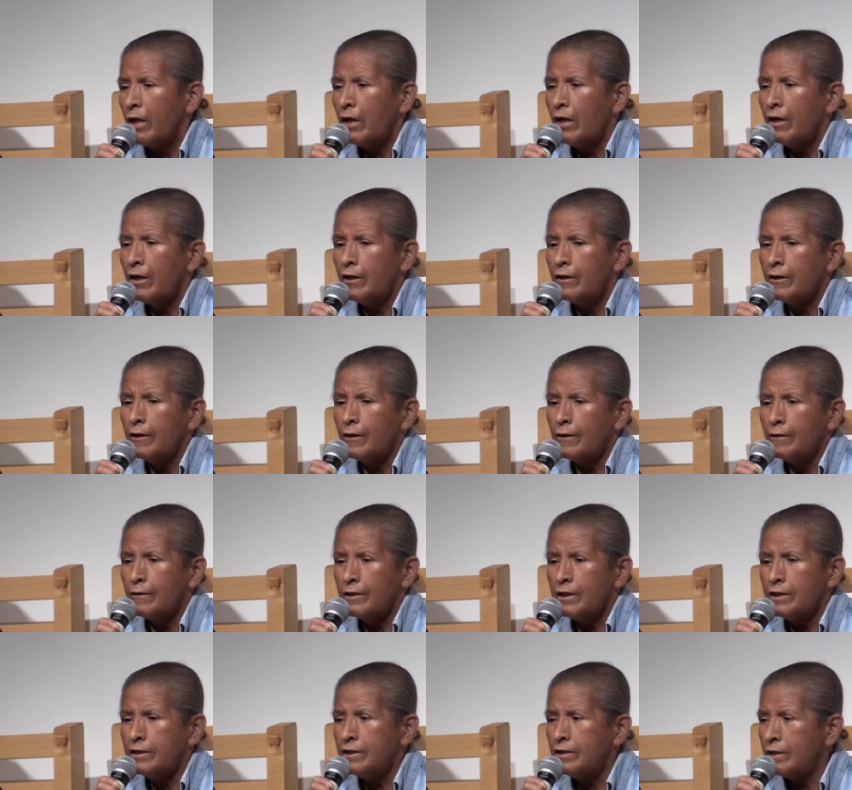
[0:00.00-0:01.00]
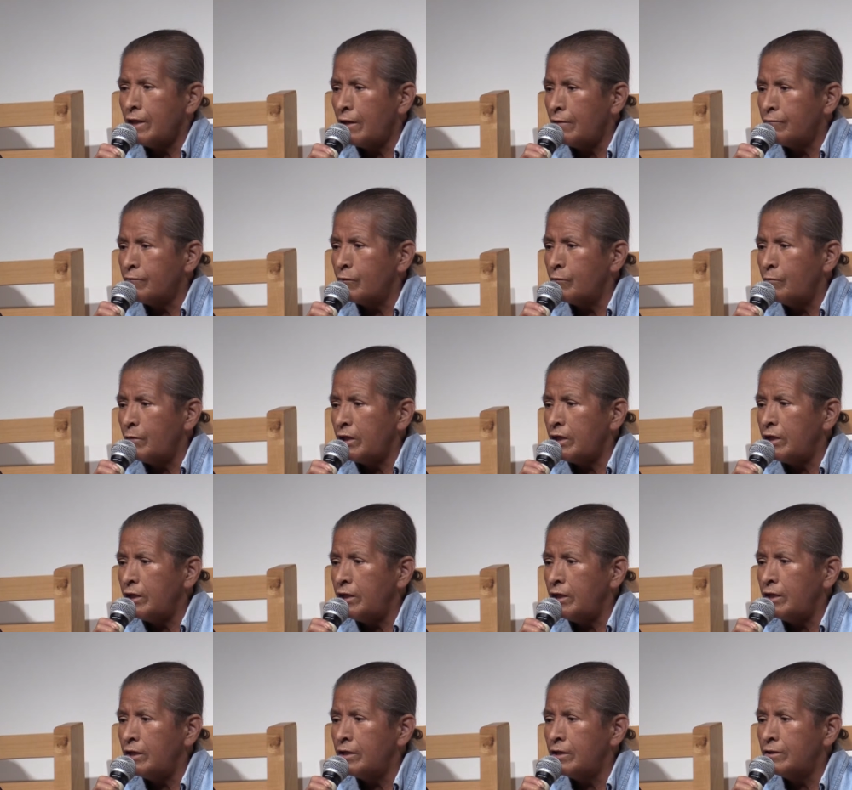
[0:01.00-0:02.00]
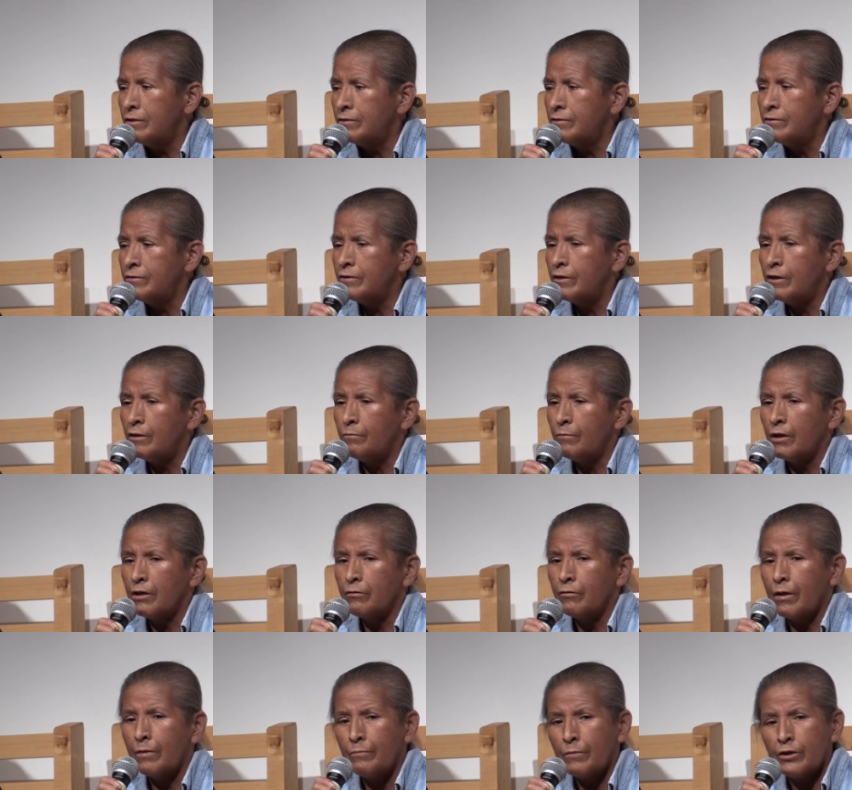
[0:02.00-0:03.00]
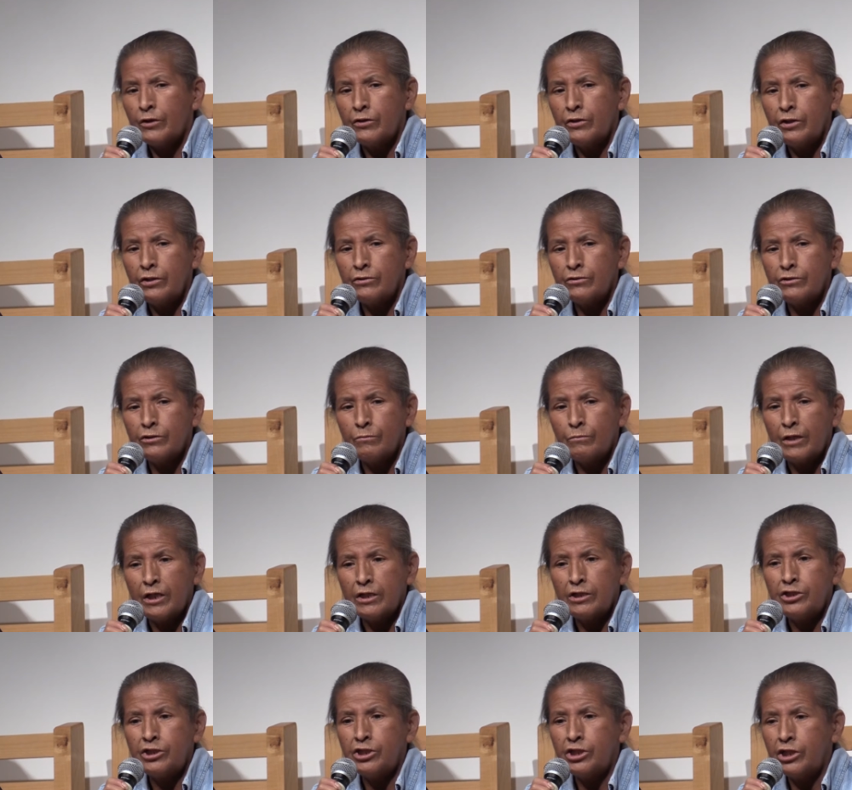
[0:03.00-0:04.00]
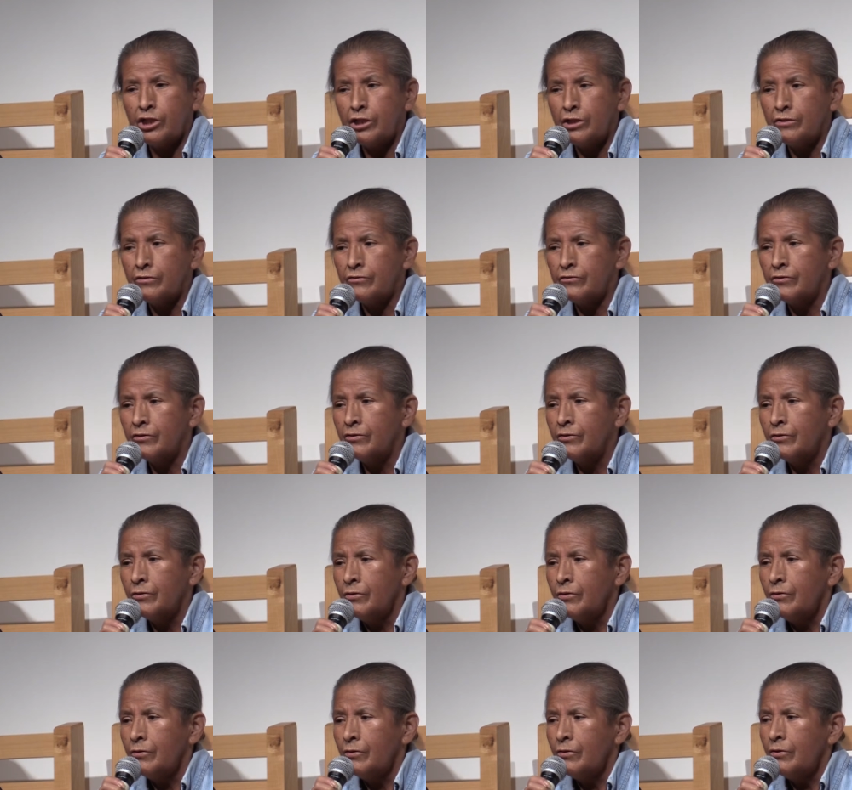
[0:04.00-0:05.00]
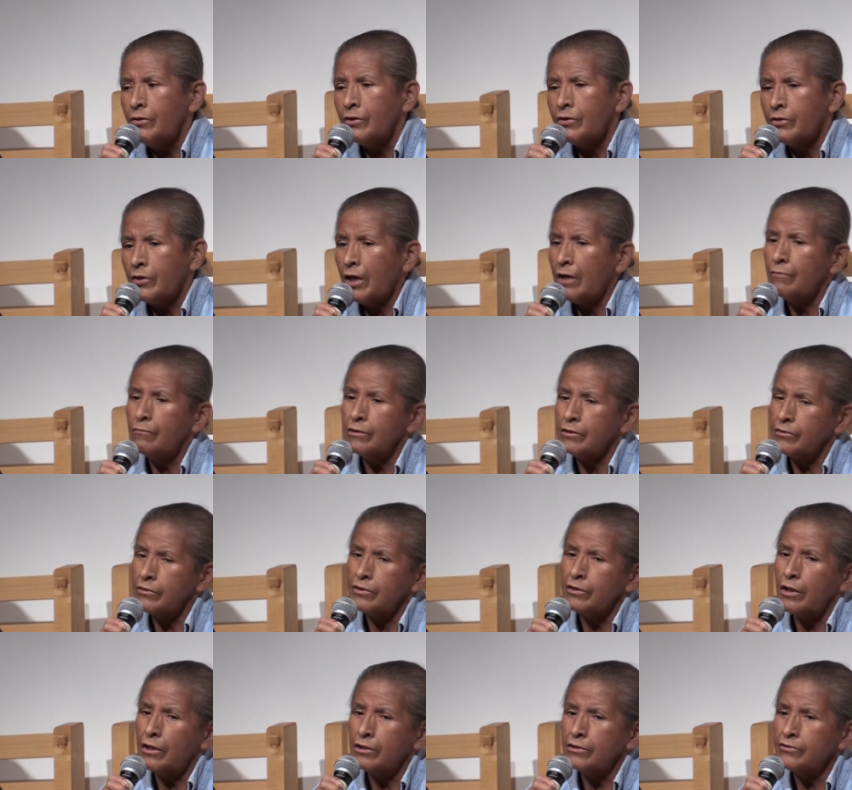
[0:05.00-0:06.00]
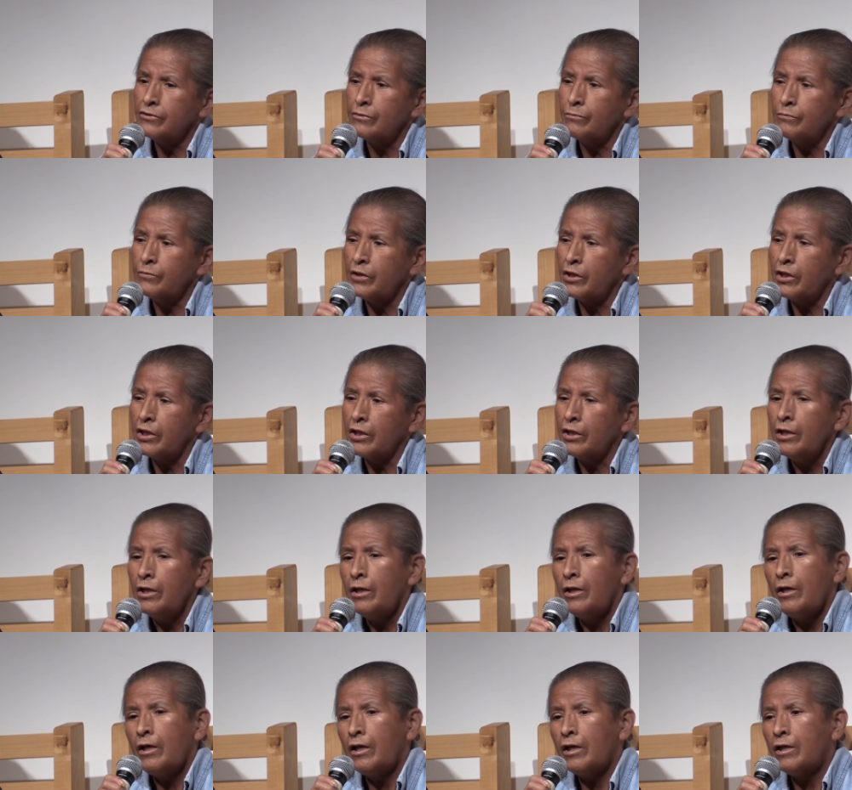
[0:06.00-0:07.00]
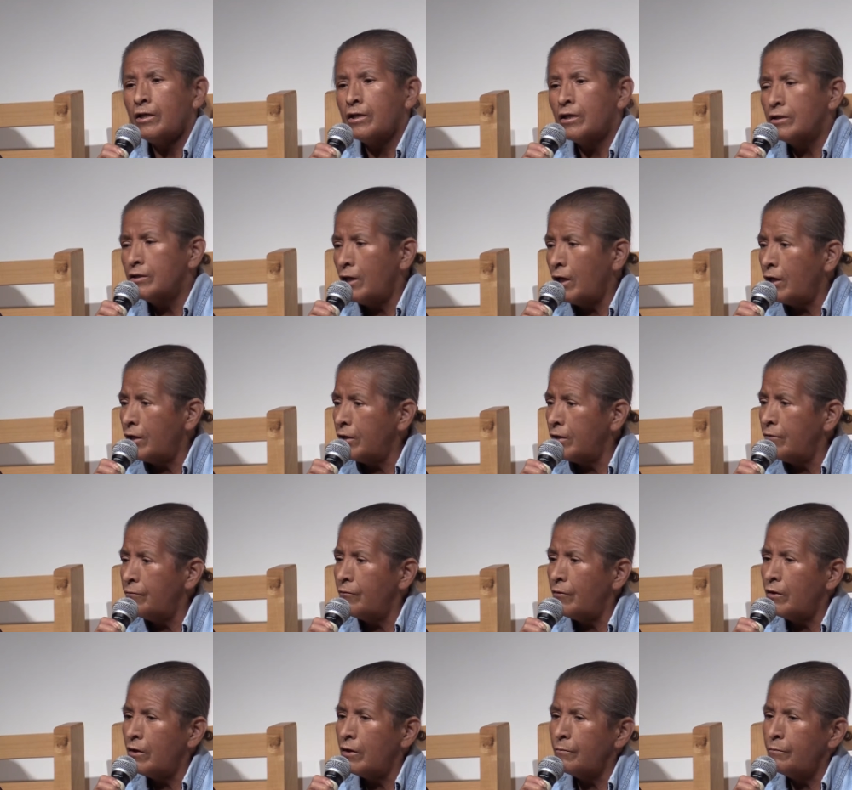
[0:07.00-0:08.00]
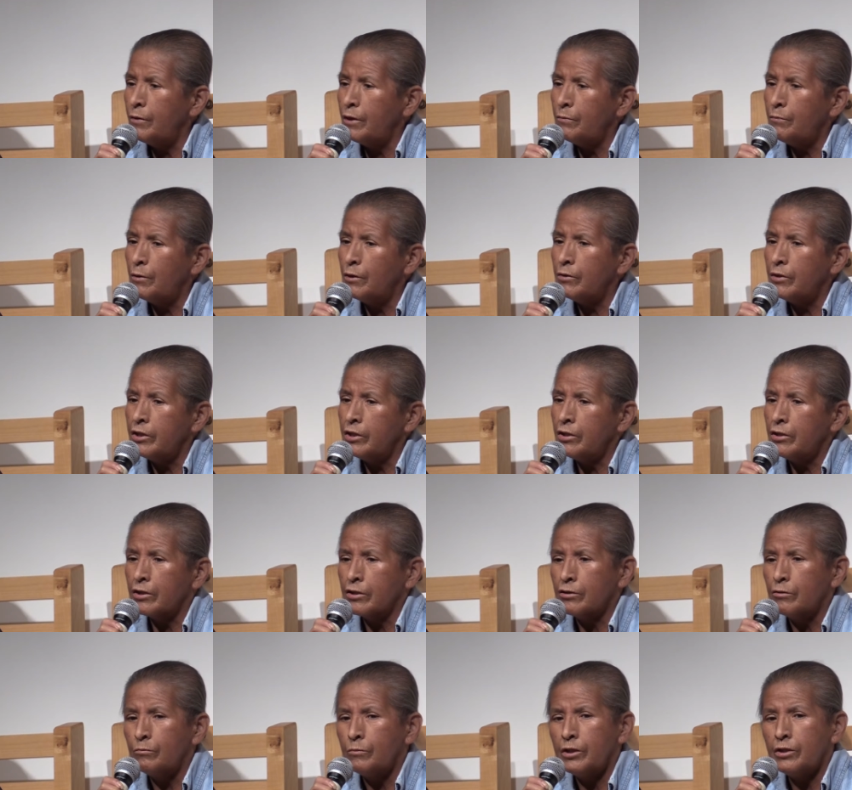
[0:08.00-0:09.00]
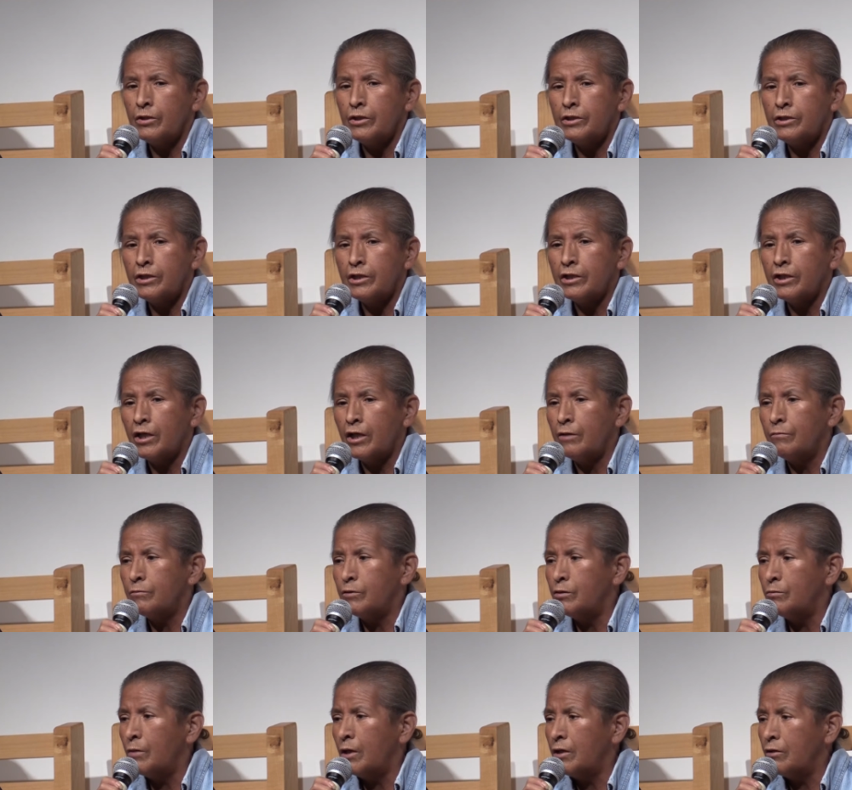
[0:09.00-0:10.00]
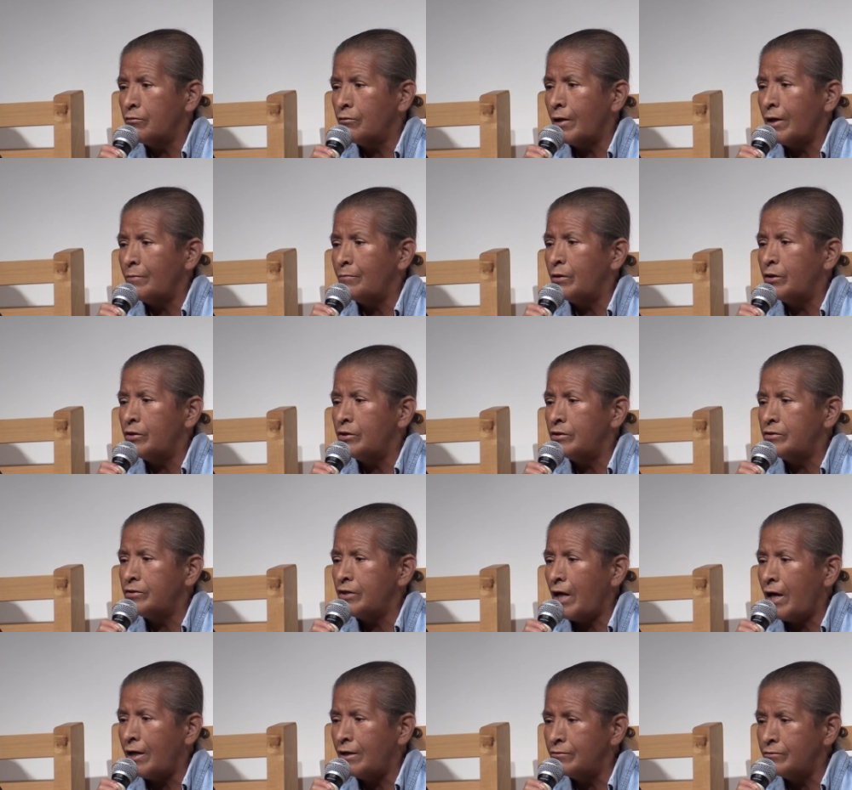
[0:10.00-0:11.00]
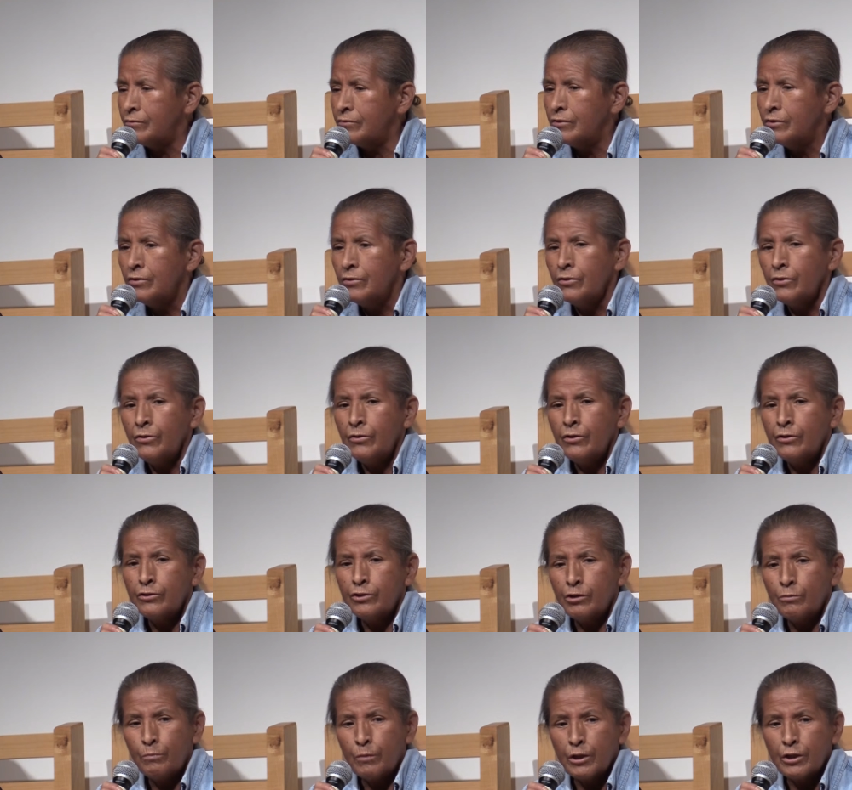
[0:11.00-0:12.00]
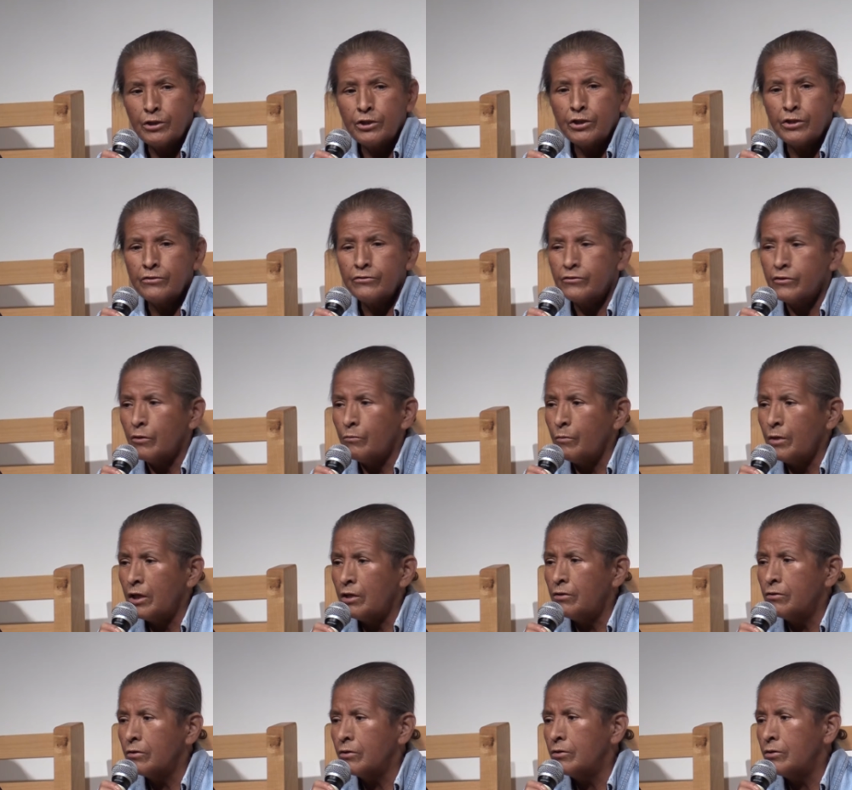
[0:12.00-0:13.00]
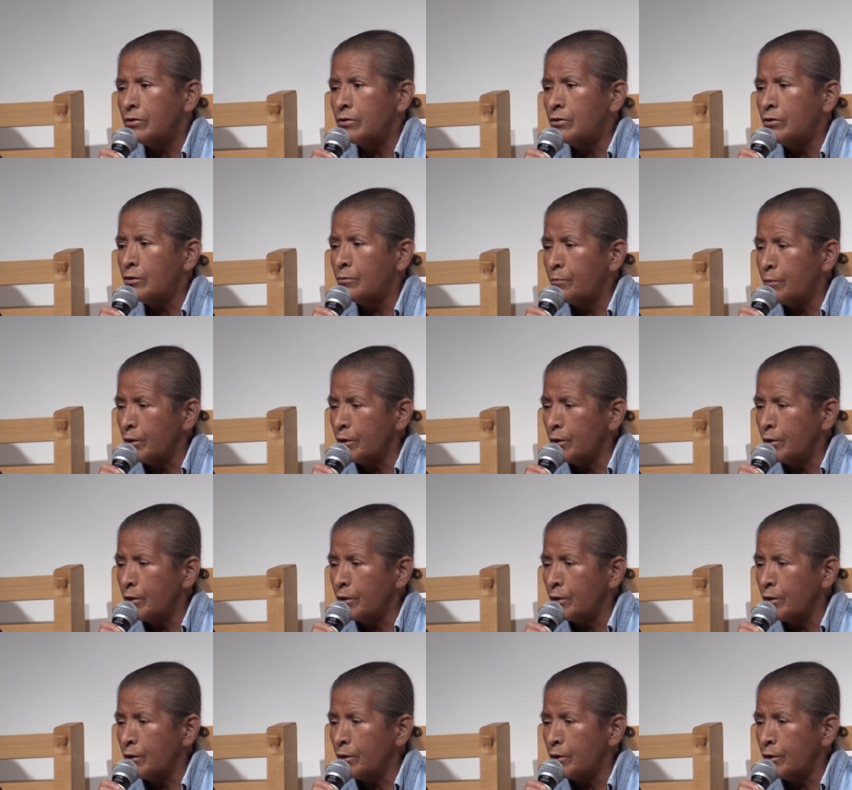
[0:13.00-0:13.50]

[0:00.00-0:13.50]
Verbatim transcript: And uh, he did that for many years, and my grandmother used to make cheese. And that was an awesome thing. And a lot of our people in our community came to my grandmother's house to purchase the milk or